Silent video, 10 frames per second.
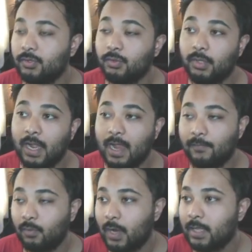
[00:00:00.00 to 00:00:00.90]
So they
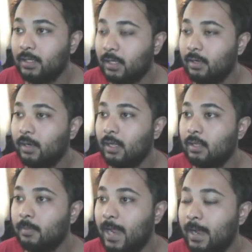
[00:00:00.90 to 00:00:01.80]
had Feraligatr at
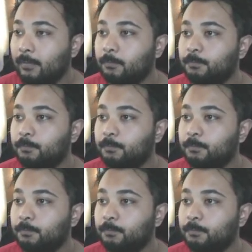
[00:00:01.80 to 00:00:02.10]
the back,